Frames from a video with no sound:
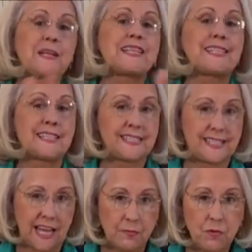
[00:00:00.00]
but it's the
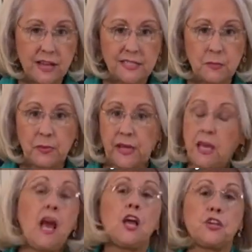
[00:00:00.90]
same recipe.